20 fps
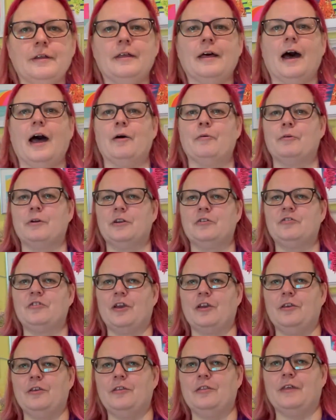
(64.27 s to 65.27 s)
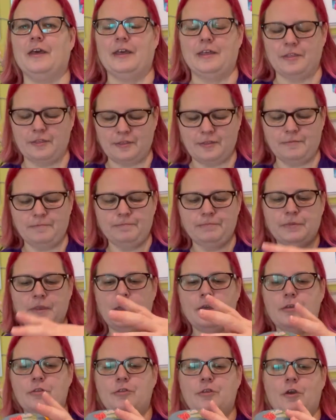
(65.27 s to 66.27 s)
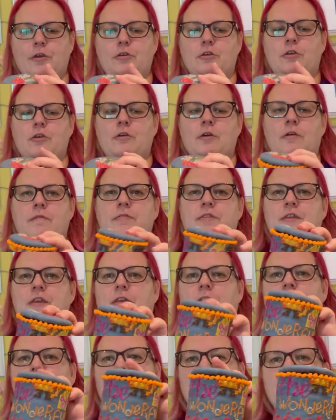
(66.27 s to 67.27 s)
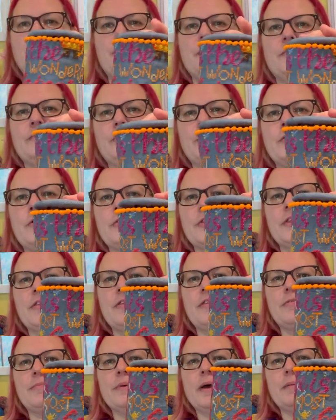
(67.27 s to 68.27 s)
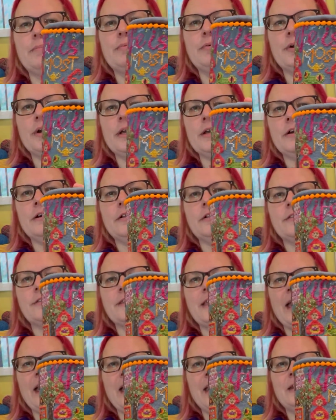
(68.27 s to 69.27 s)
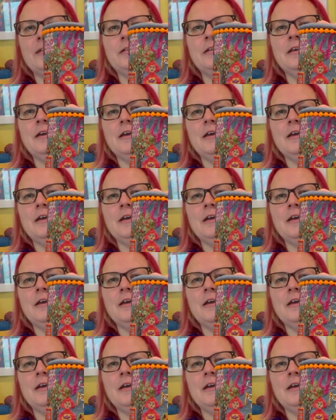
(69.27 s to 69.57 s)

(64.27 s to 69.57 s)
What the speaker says: I want to show you this. So you have seen this before. This is my Pringles can